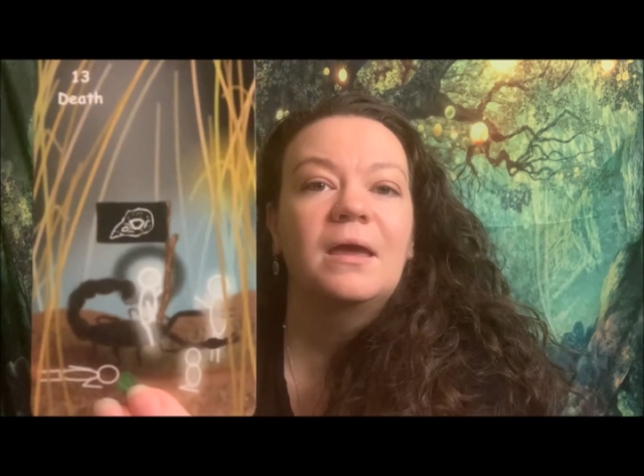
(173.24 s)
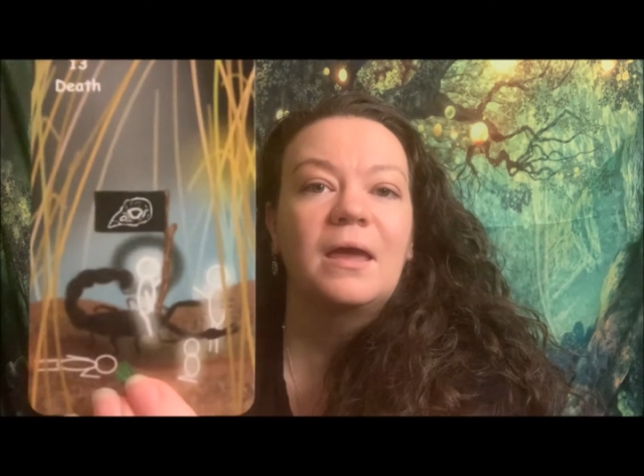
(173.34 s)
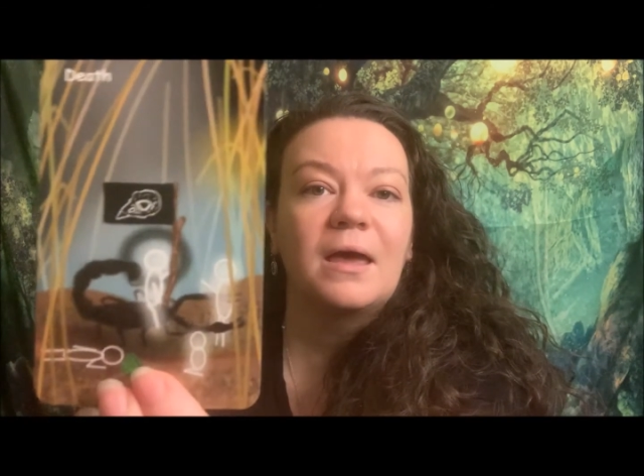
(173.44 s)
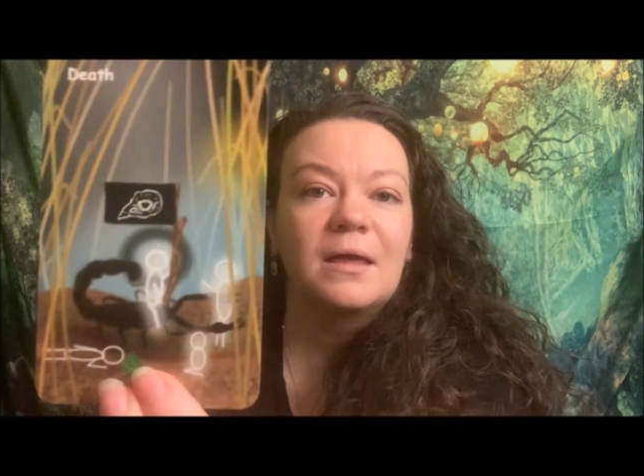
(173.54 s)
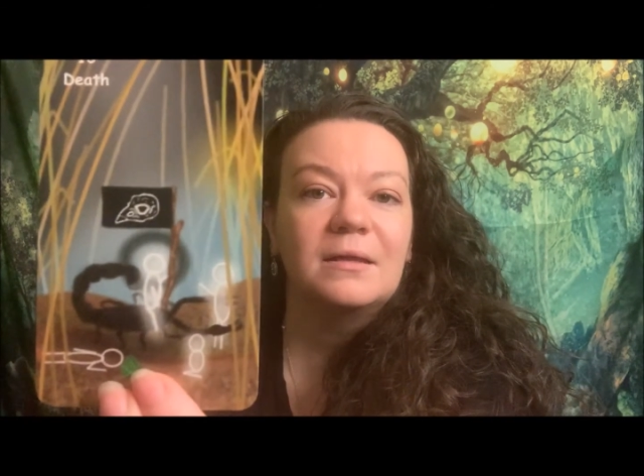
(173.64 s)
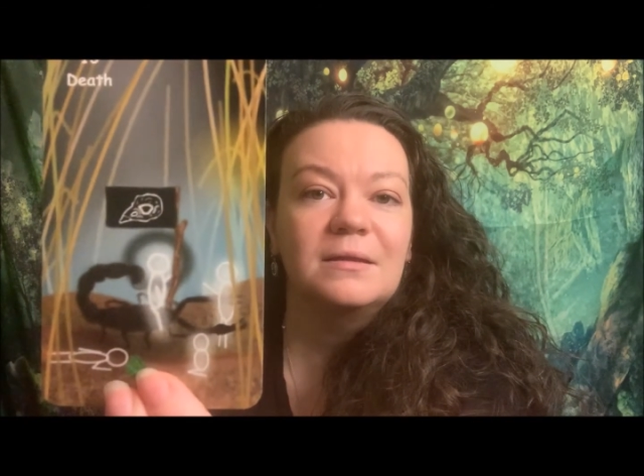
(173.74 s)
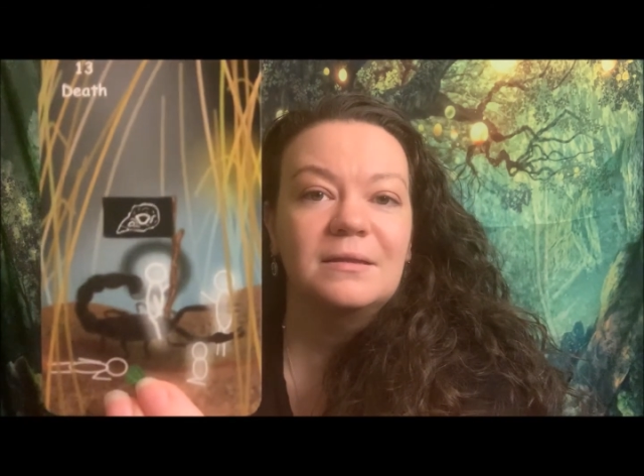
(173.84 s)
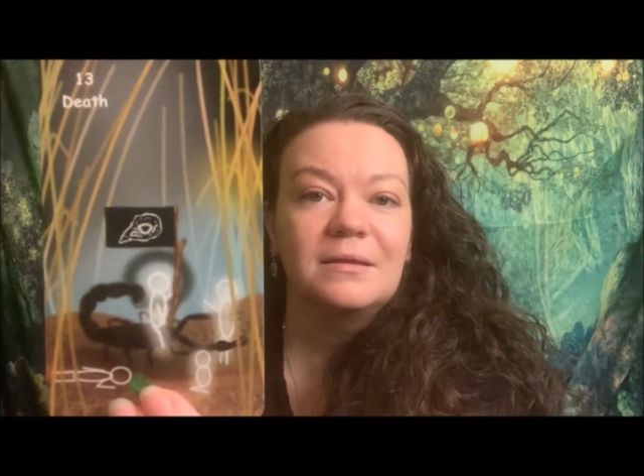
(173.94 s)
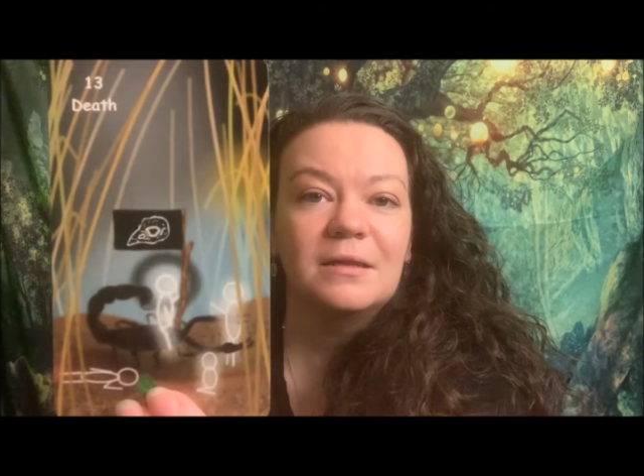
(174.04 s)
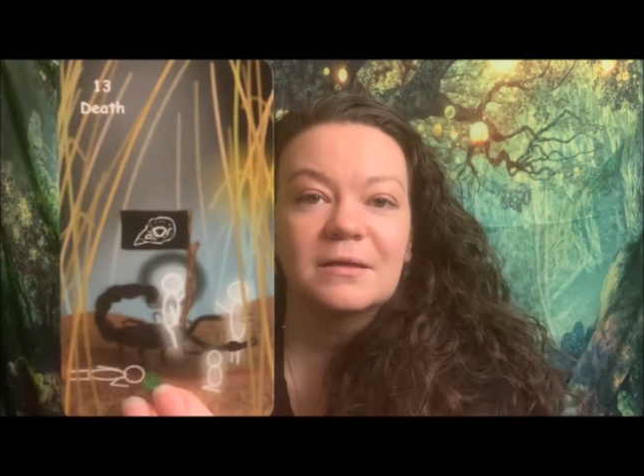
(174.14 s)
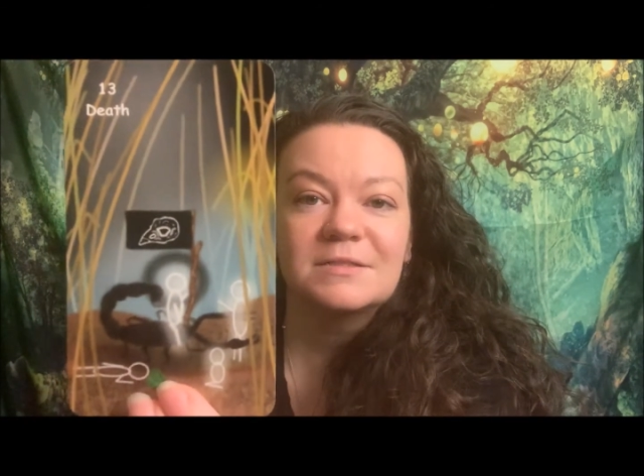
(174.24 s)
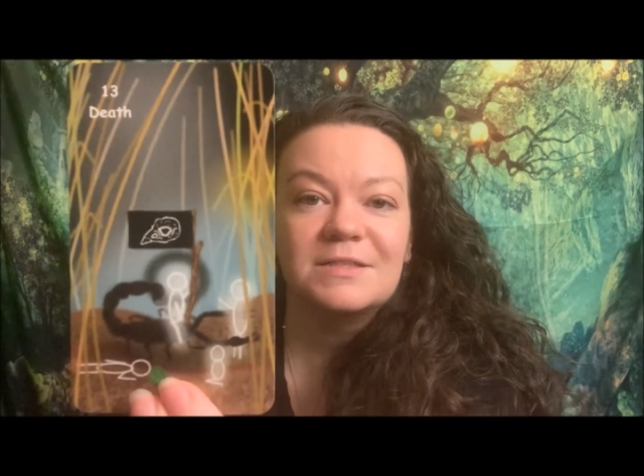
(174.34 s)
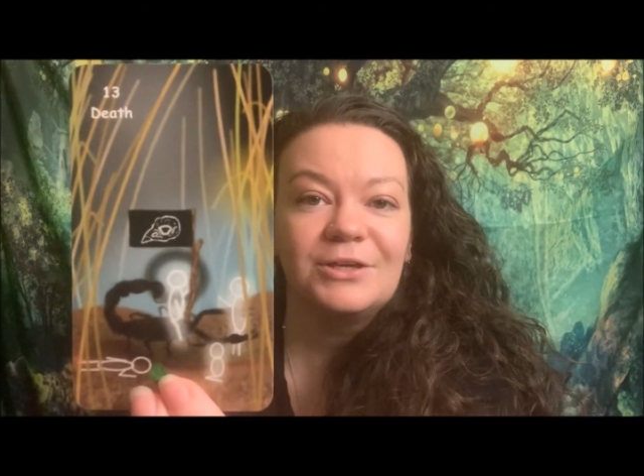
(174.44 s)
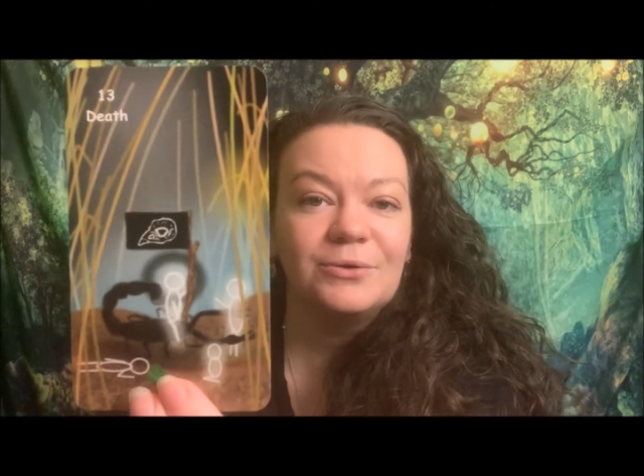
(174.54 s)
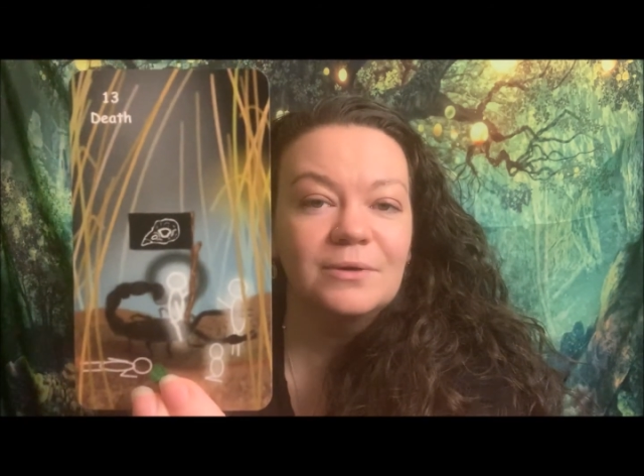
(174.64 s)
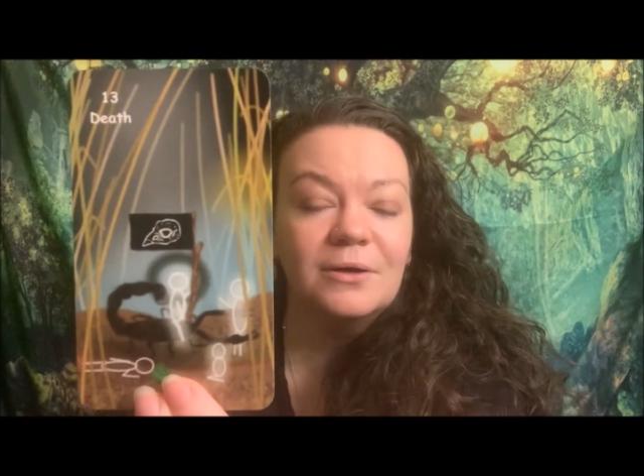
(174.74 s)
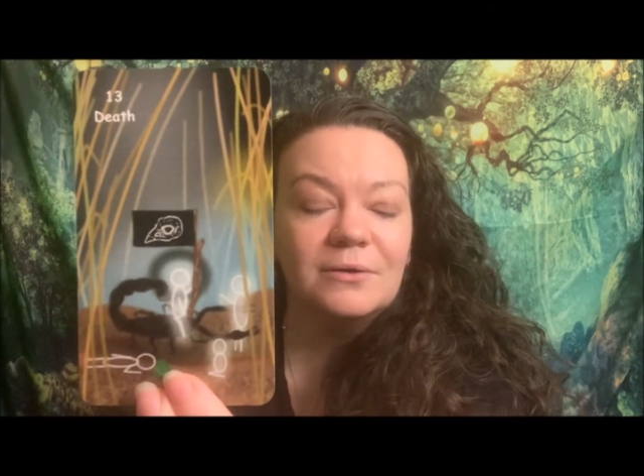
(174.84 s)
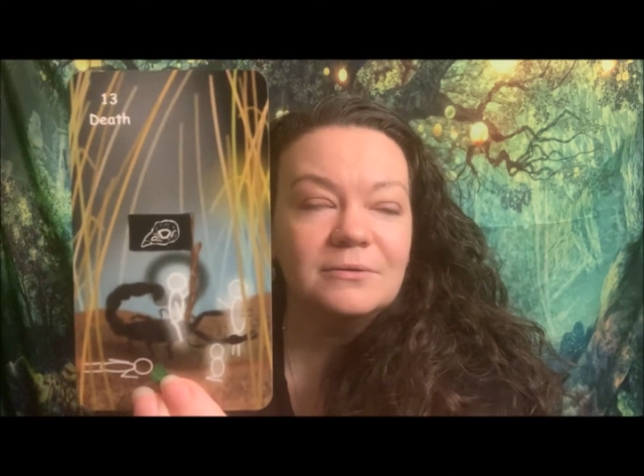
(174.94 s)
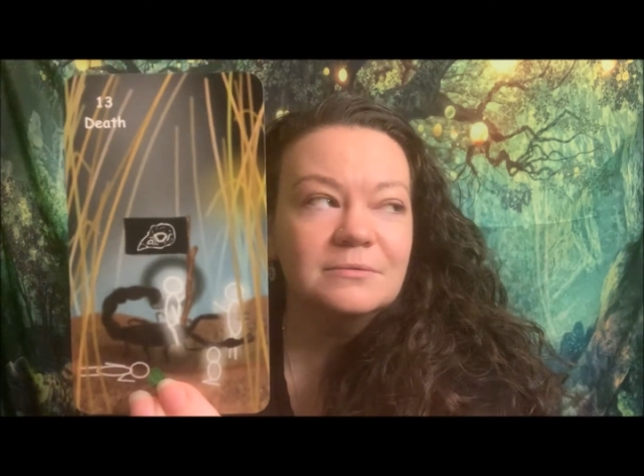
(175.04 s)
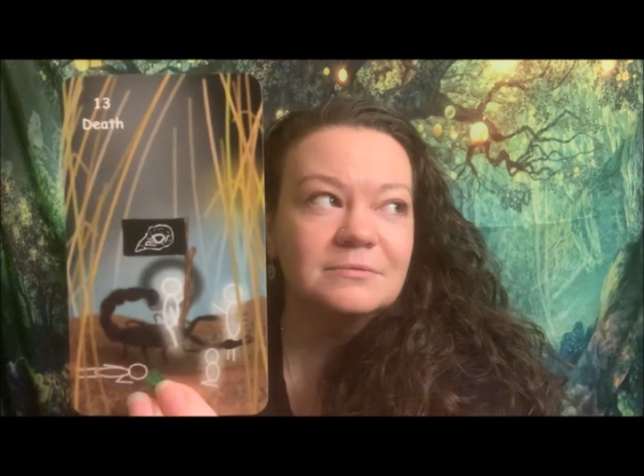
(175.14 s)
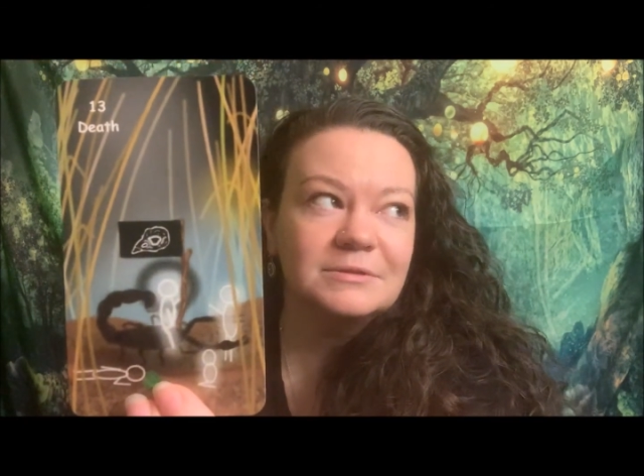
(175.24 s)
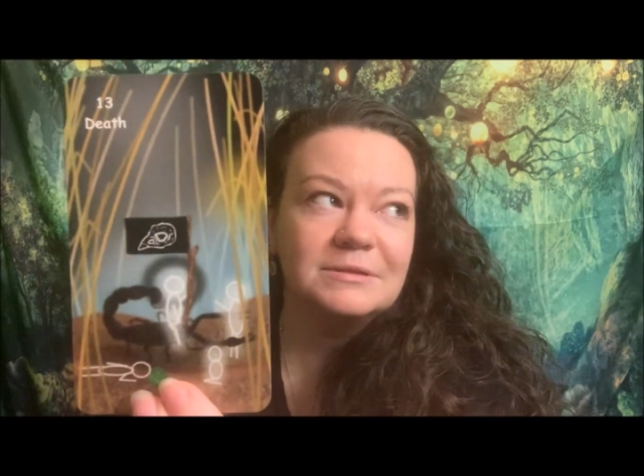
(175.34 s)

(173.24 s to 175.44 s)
And next thing you know,